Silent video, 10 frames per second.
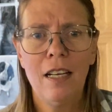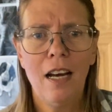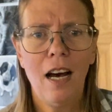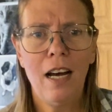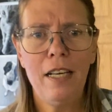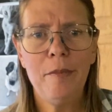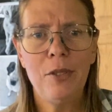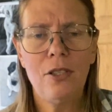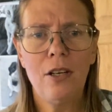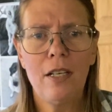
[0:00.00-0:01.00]
I am
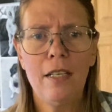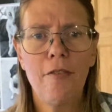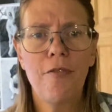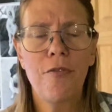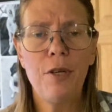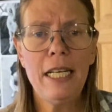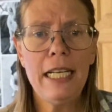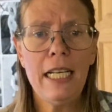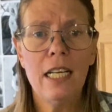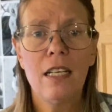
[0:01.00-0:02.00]
starting
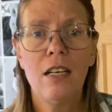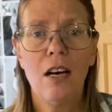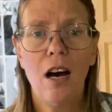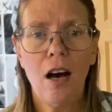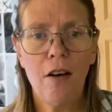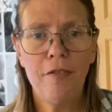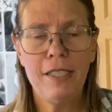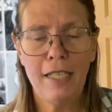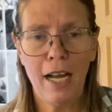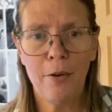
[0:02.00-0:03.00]
free
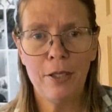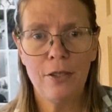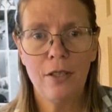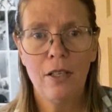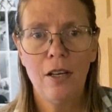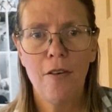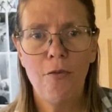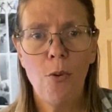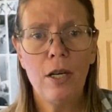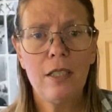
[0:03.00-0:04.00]
office hours
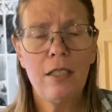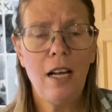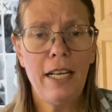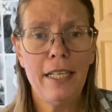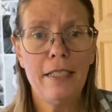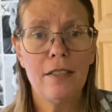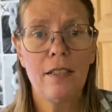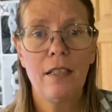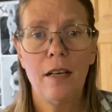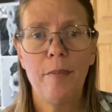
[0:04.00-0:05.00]
for clients
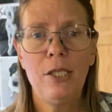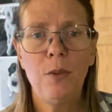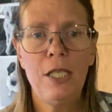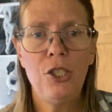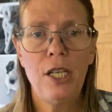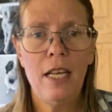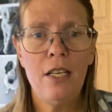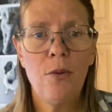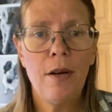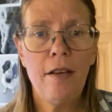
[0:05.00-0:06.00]
between
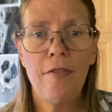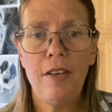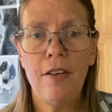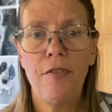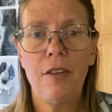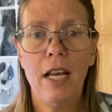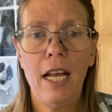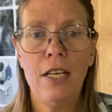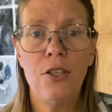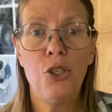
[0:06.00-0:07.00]
January 5th
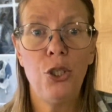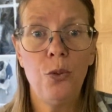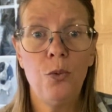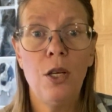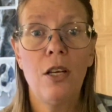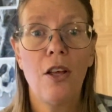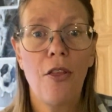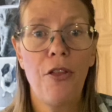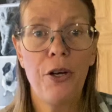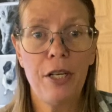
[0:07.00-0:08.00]
and June
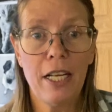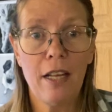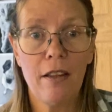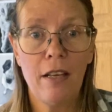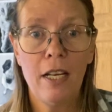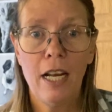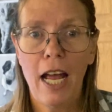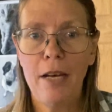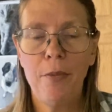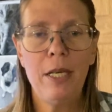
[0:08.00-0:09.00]
30th.
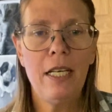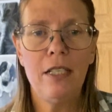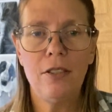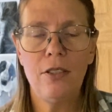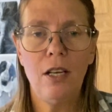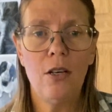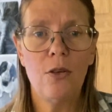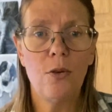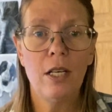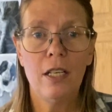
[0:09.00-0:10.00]
And we can
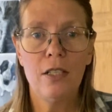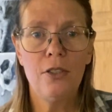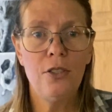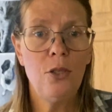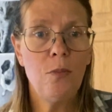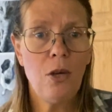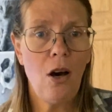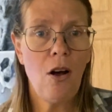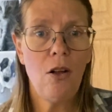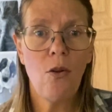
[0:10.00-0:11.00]
Zoom
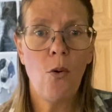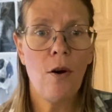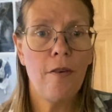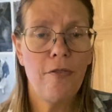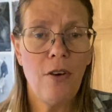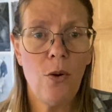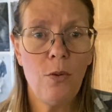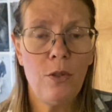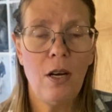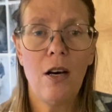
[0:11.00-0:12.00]
call or
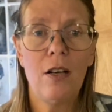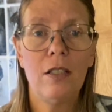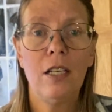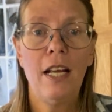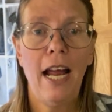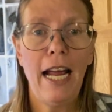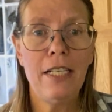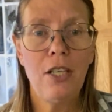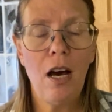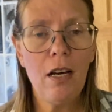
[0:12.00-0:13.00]
phone call and
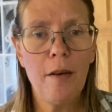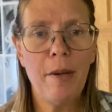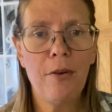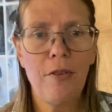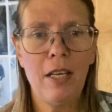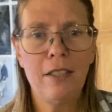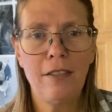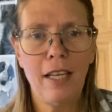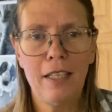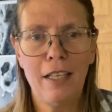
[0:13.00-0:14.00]
talk about things
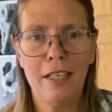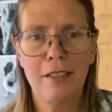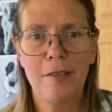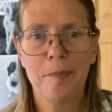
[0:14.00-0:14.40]
like this.